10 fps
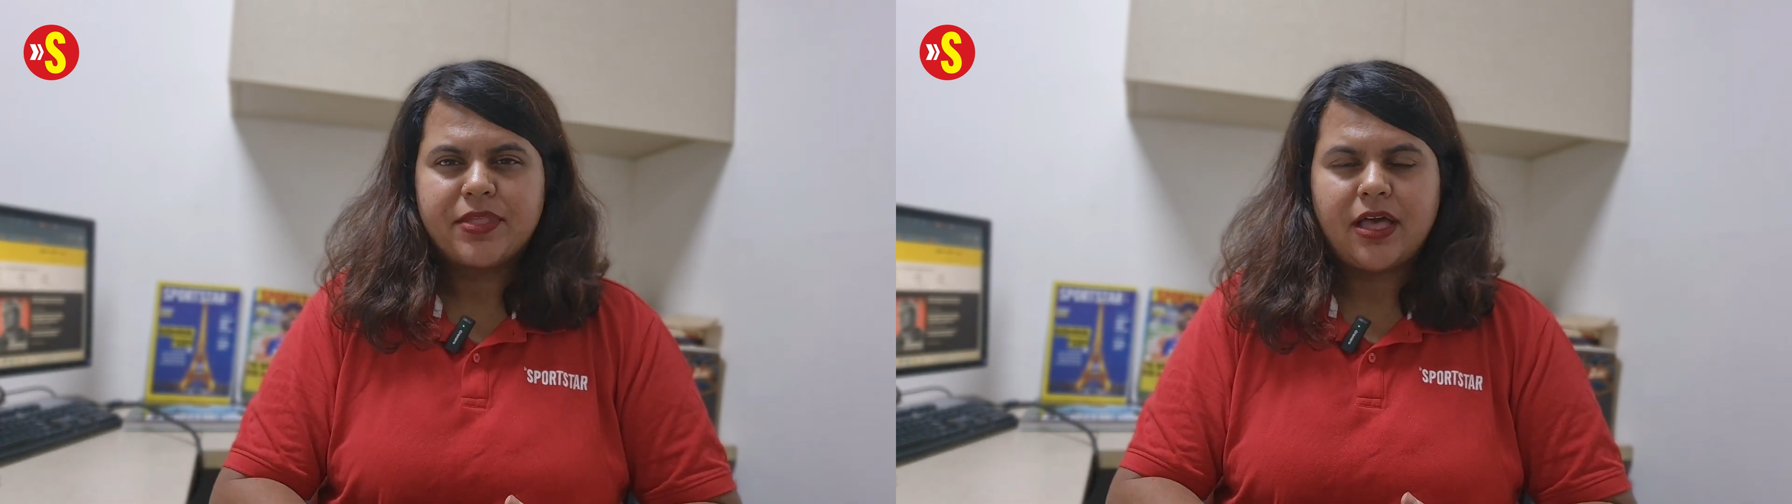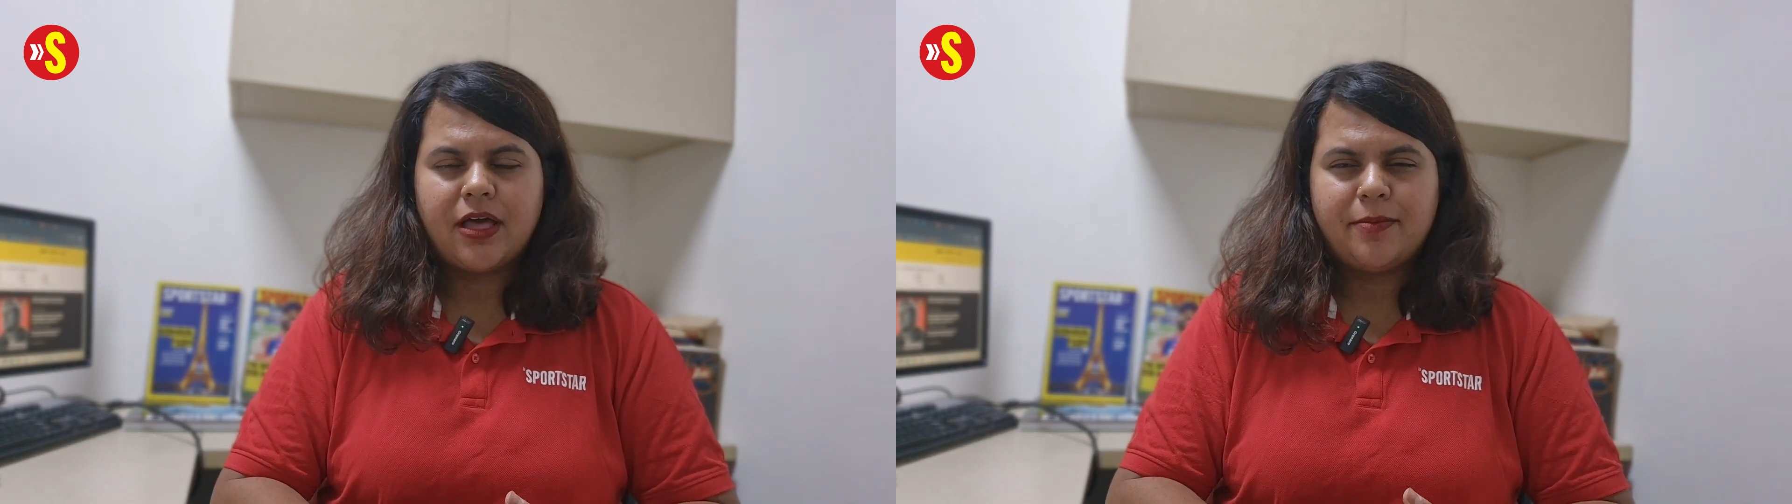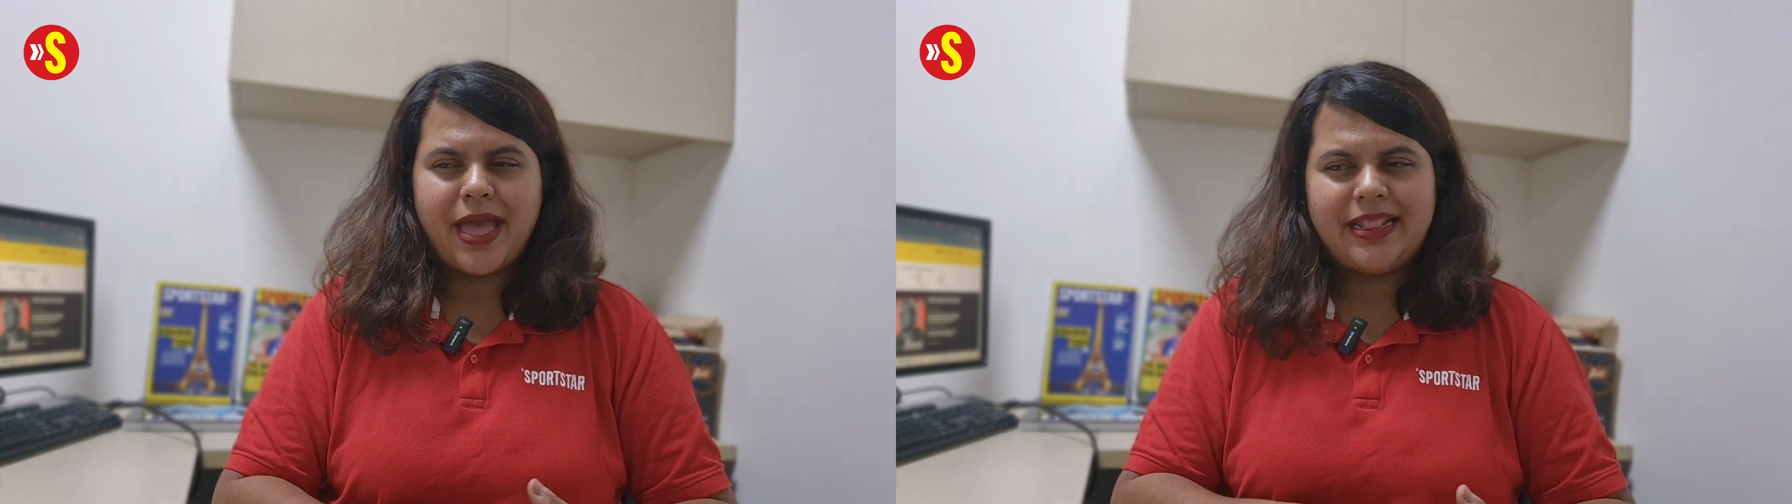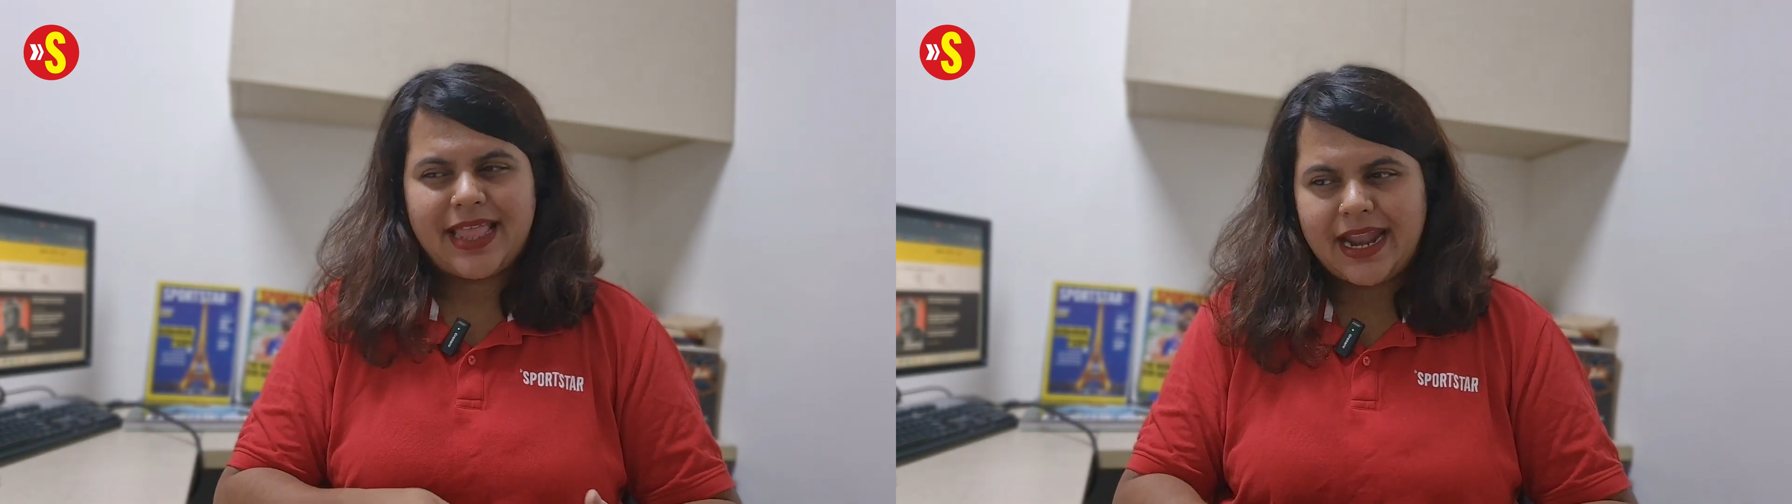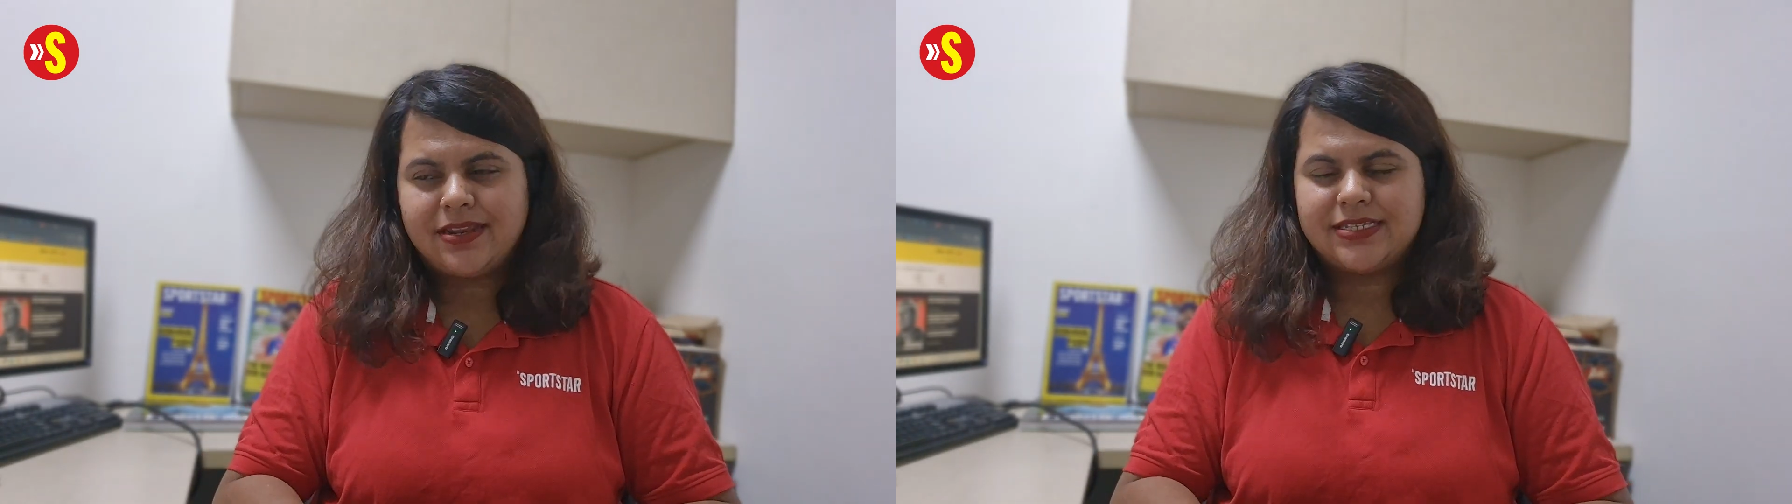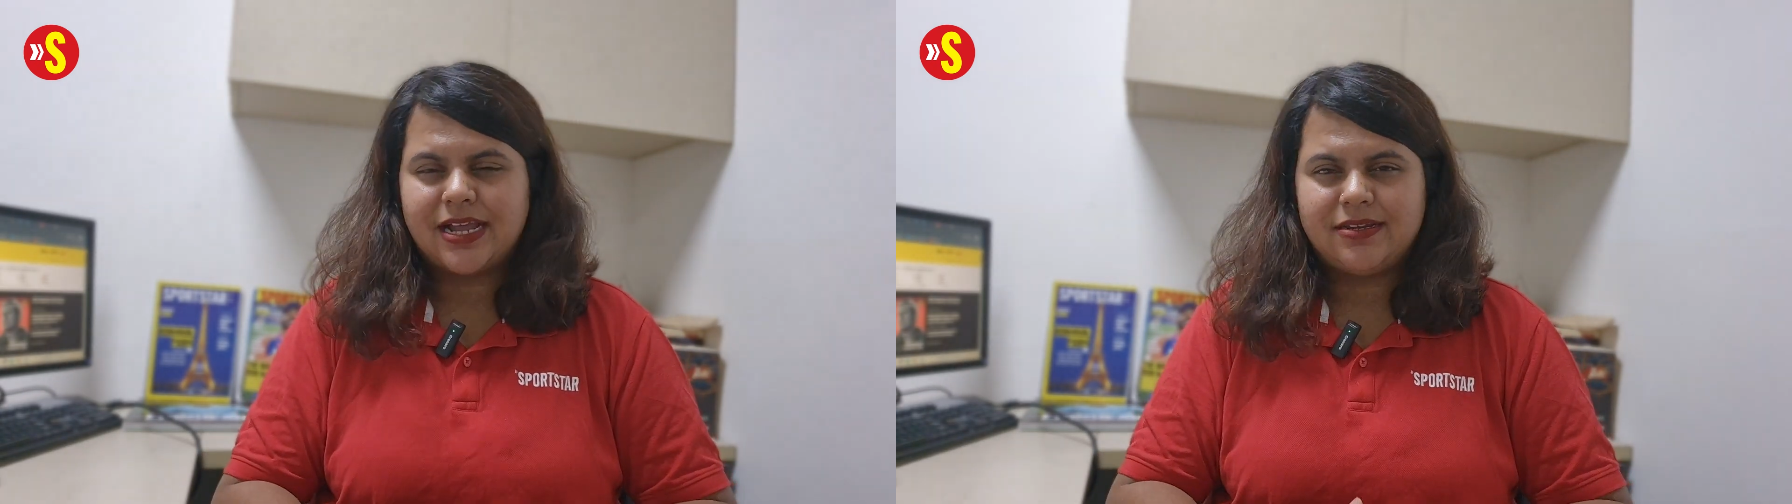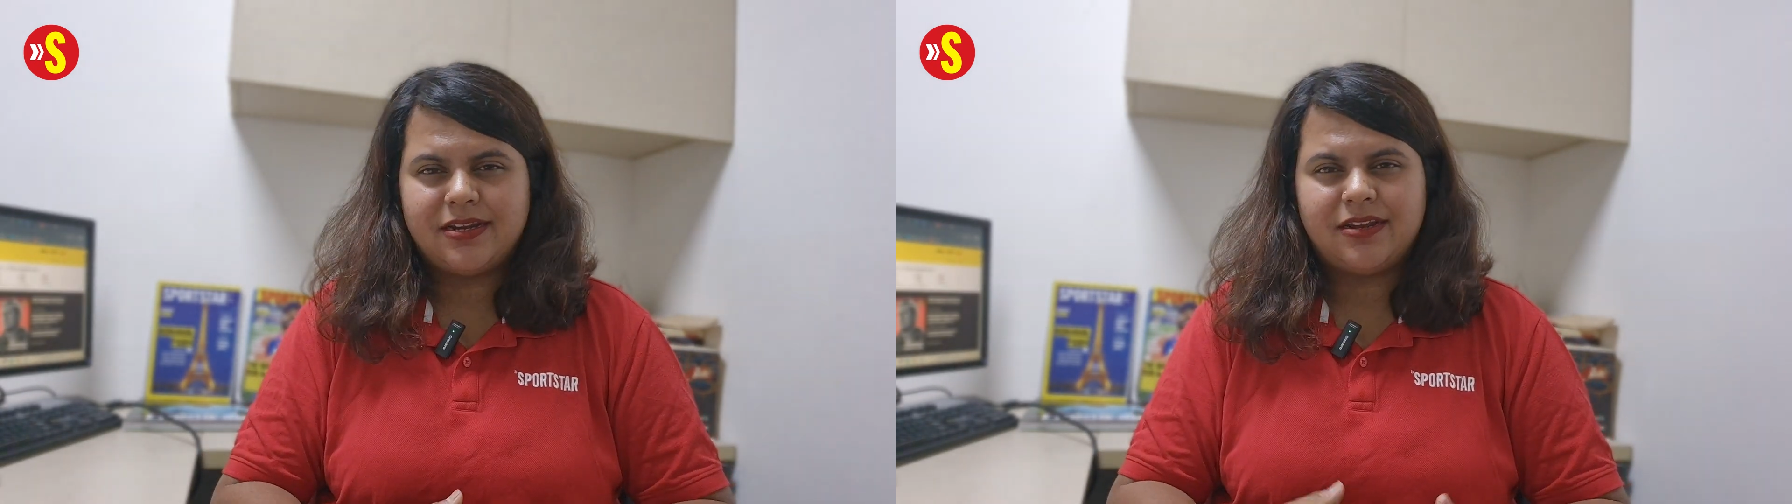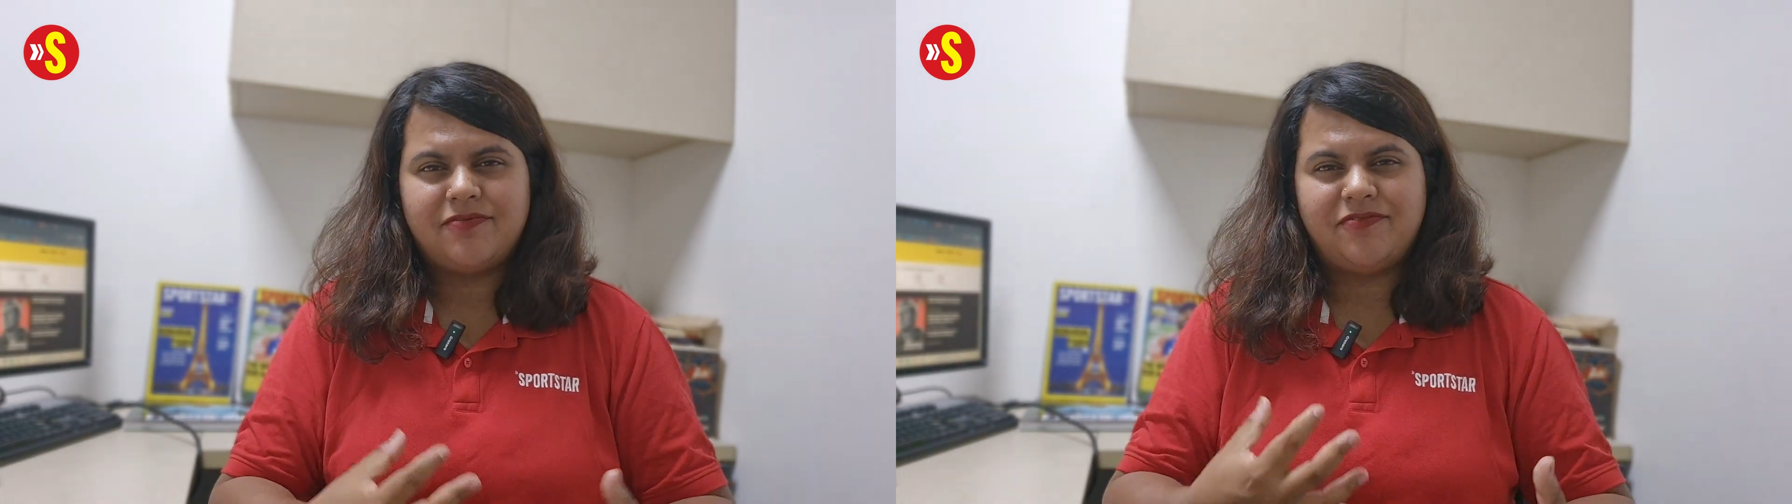And that resulted in a